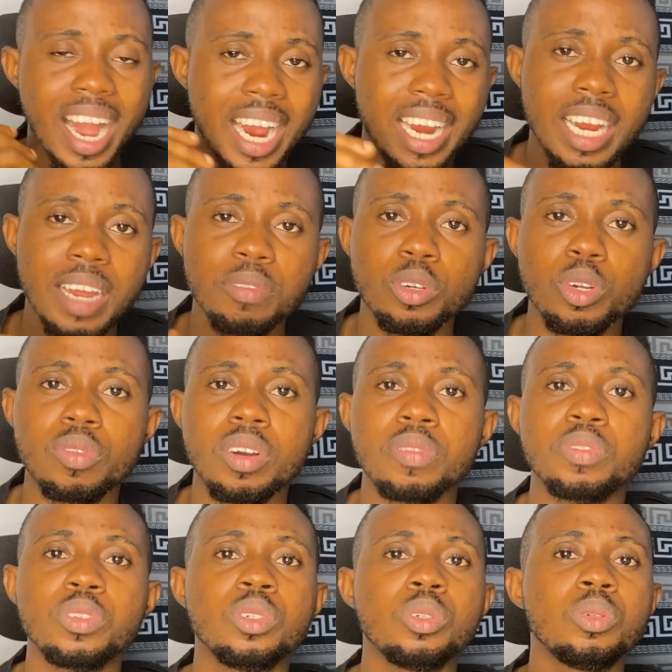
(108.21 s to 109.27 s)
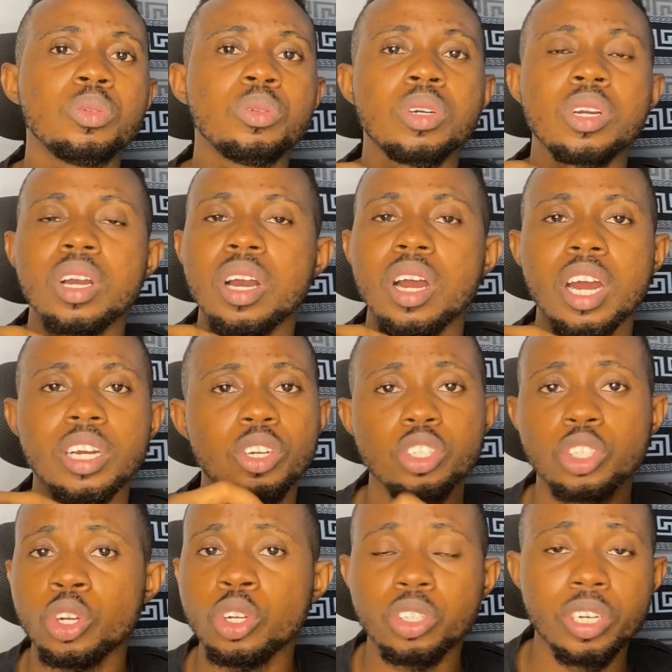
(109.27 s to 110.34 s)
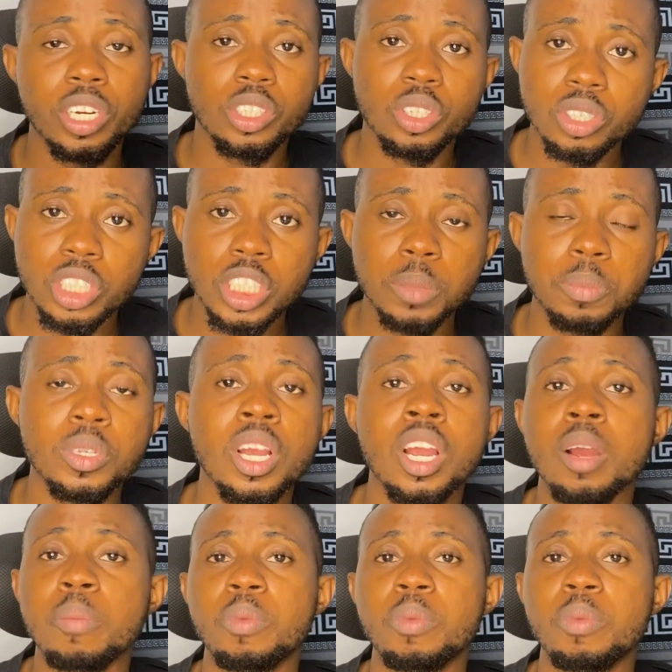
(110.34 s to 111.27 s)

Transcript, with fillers: high level overview and just shows relationships